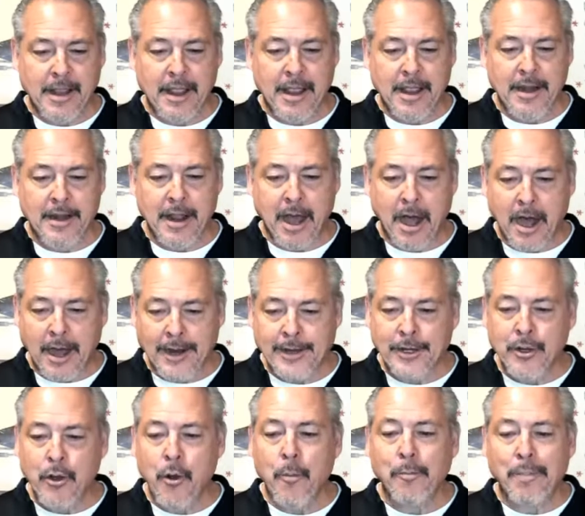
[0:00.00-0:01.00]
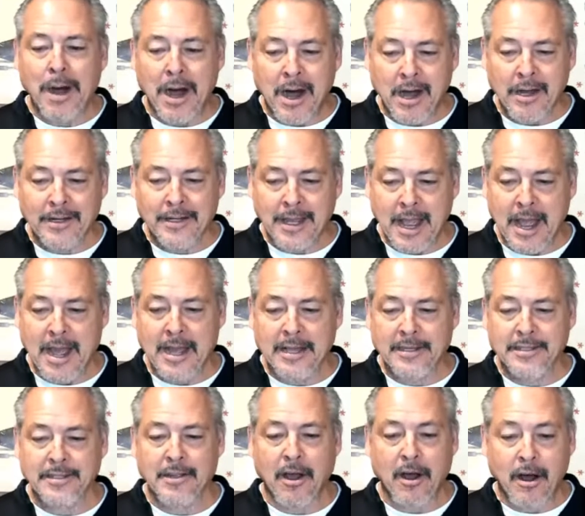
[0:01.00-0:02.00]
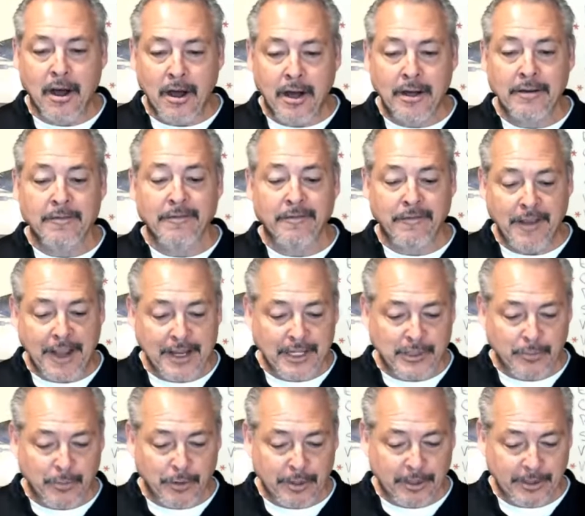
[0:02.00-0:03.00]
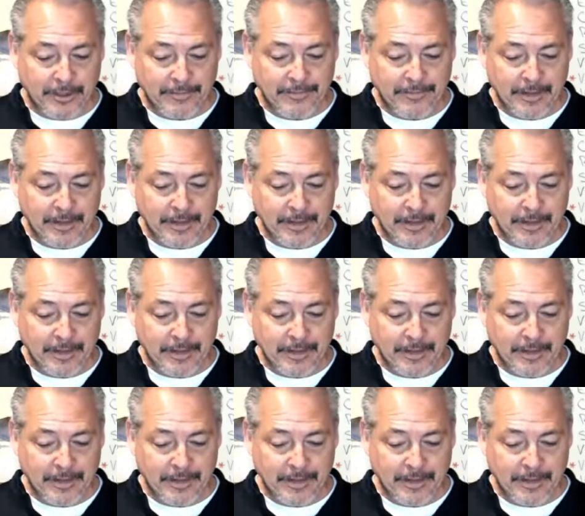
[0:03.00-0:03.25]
an audio podcast on Facebook